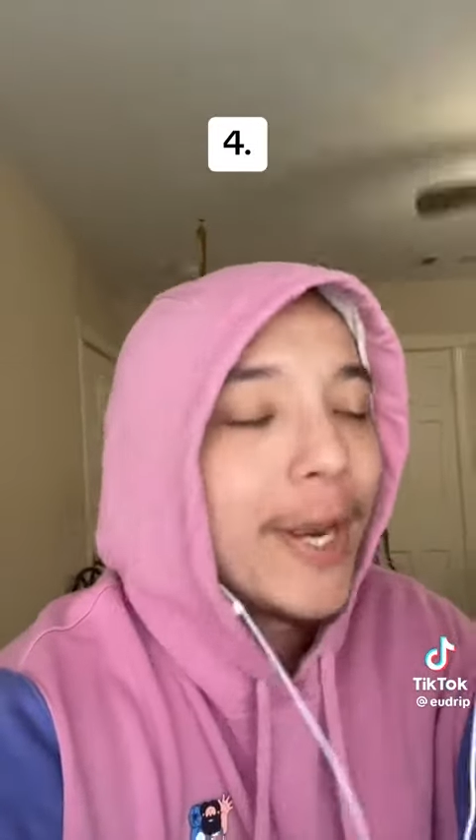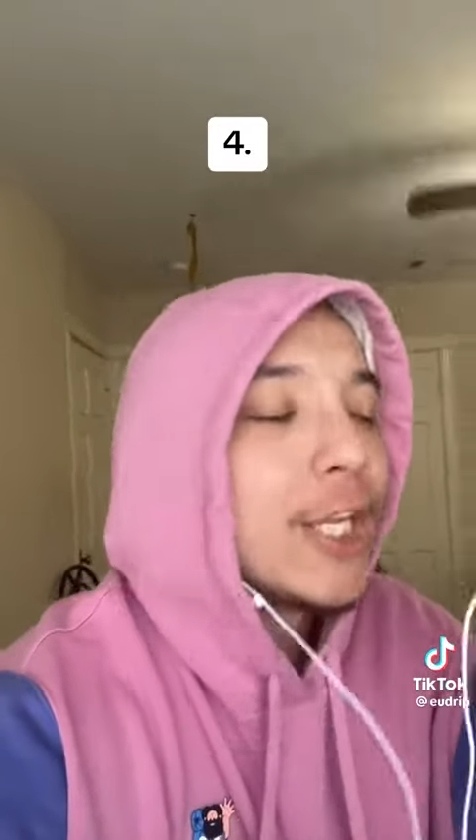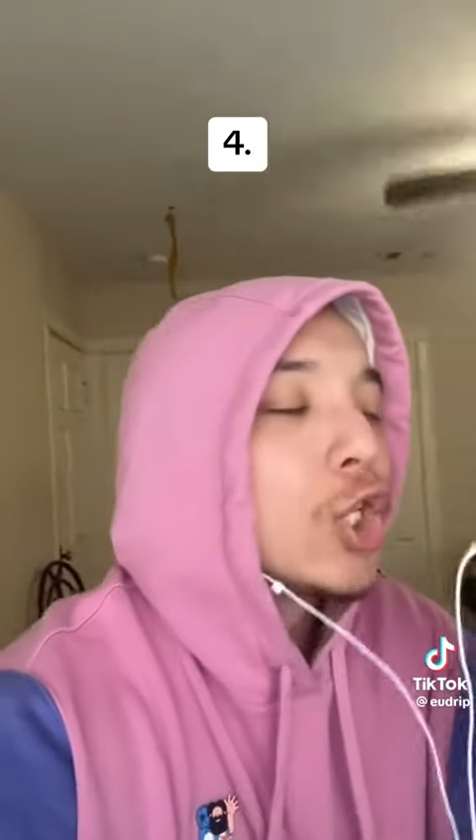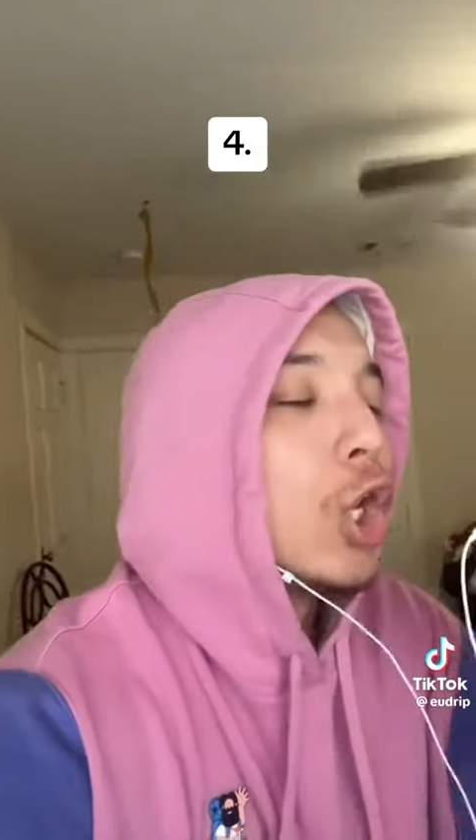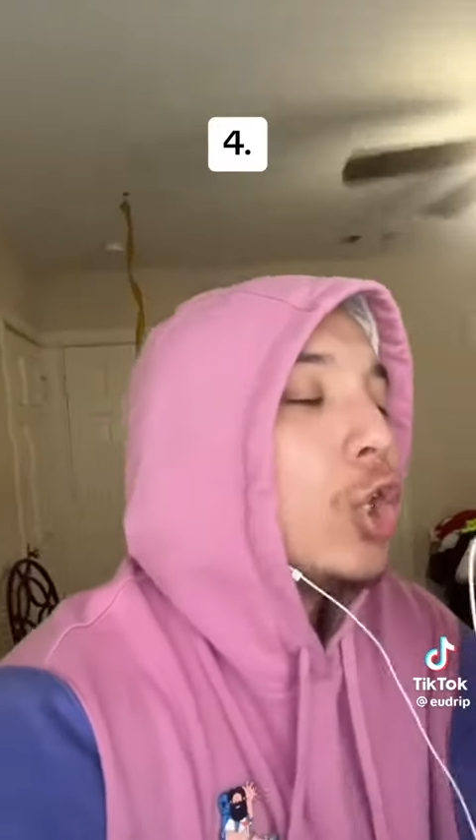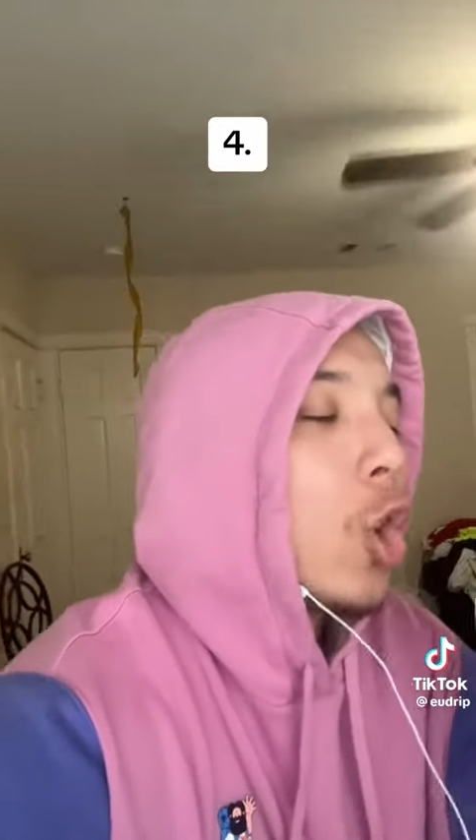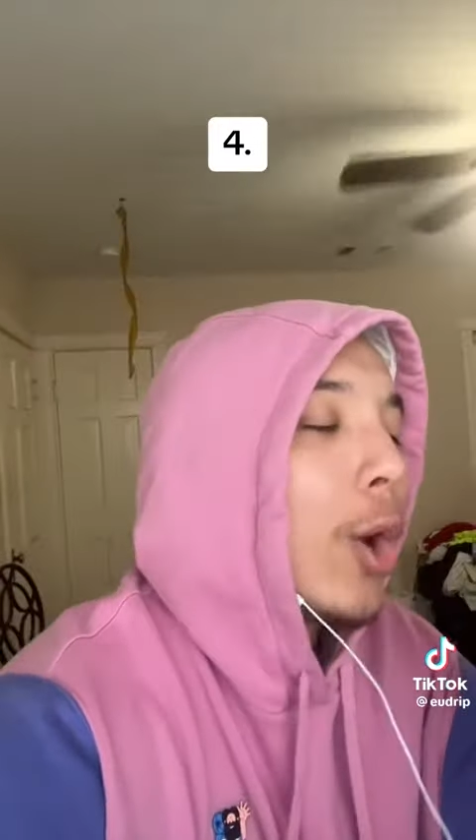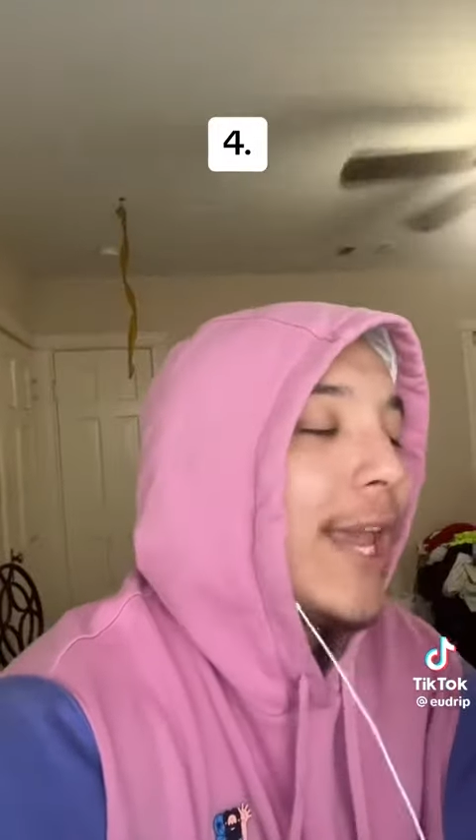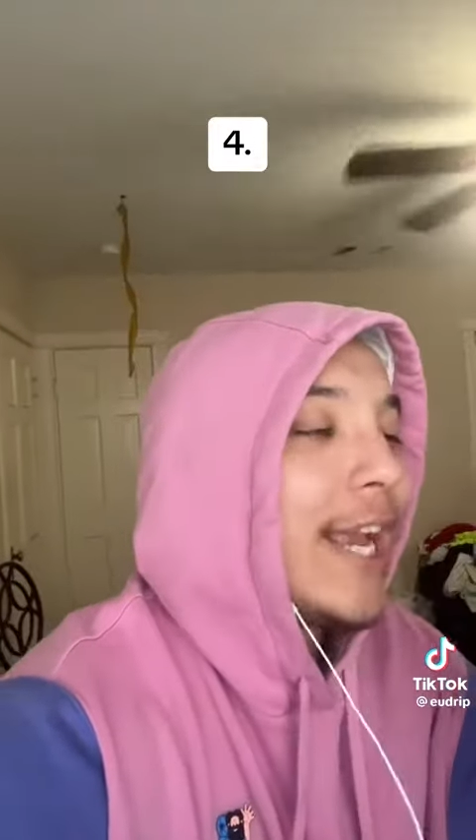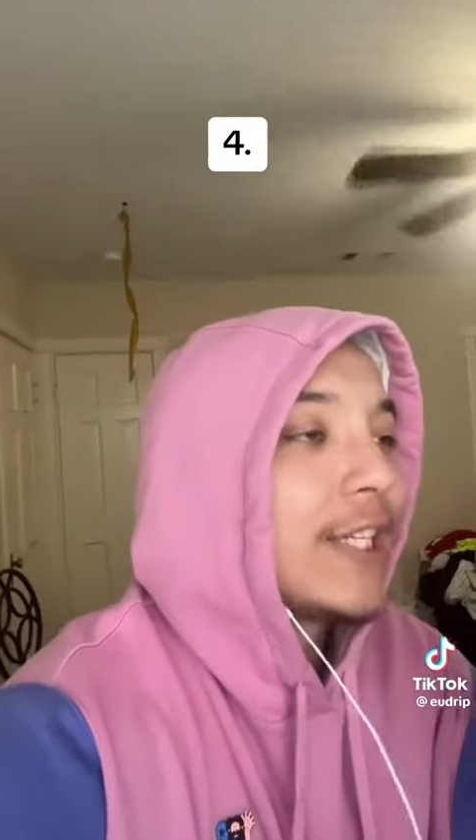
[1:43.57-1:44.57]
but it's
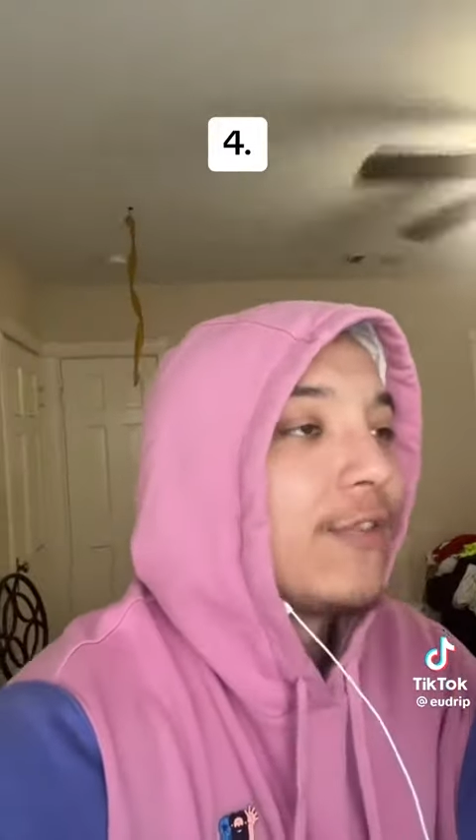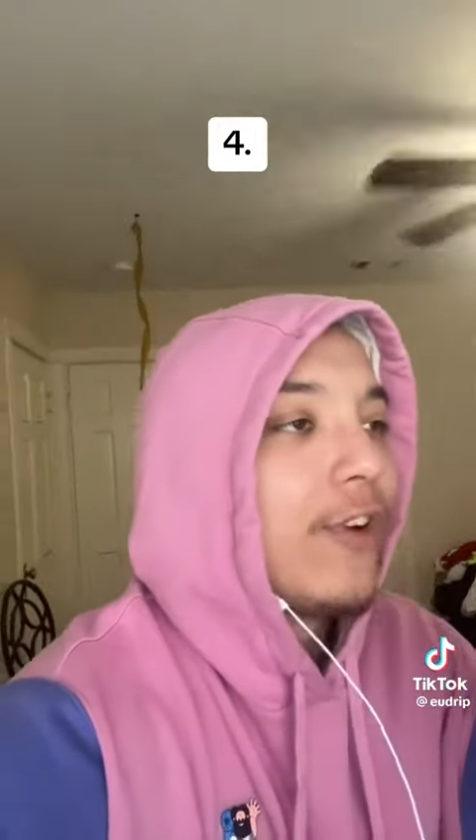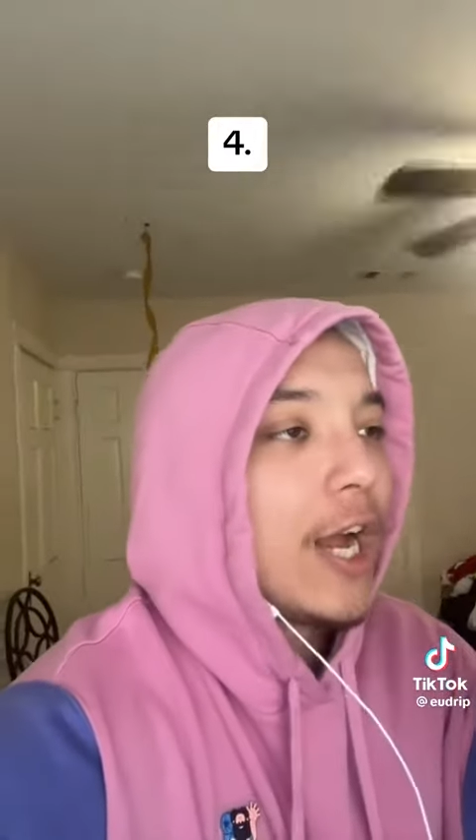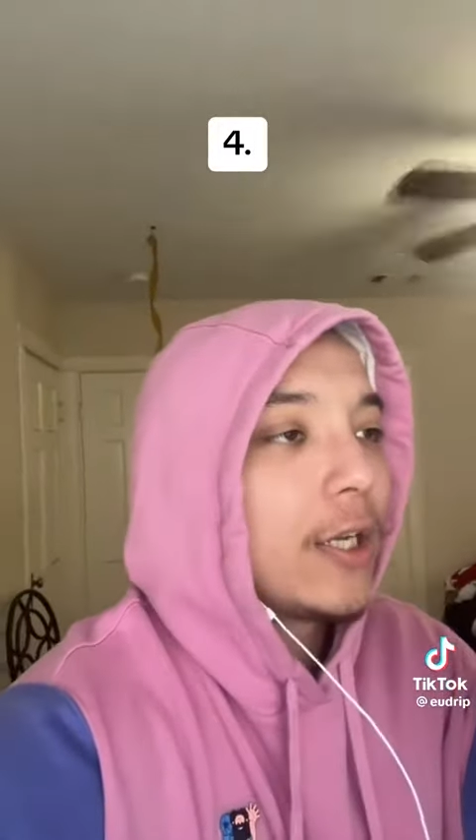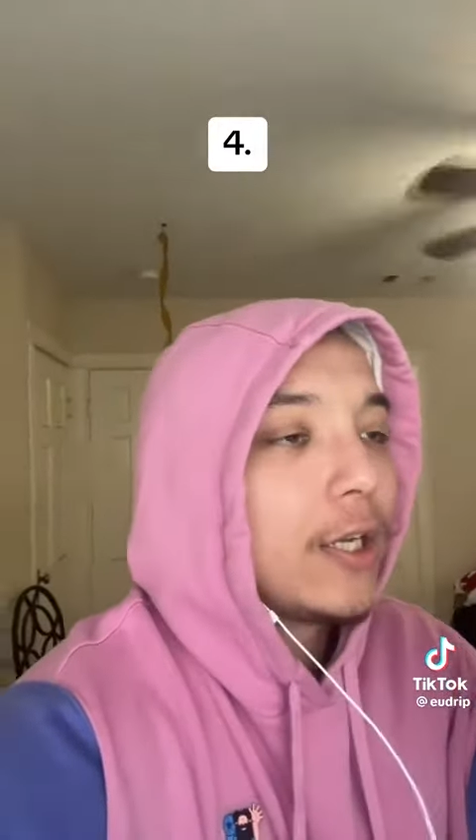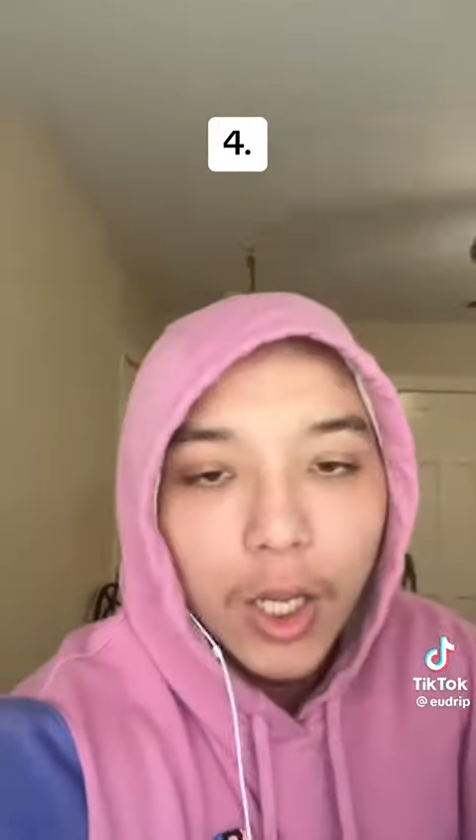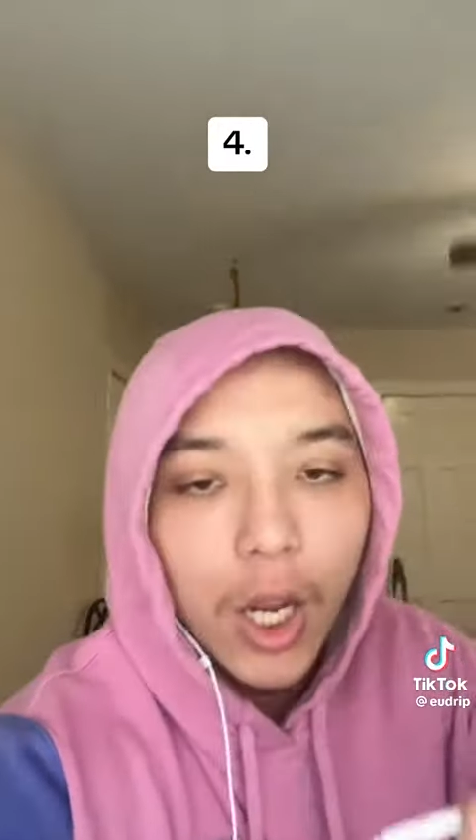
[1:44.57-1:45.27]
annoying as fuck.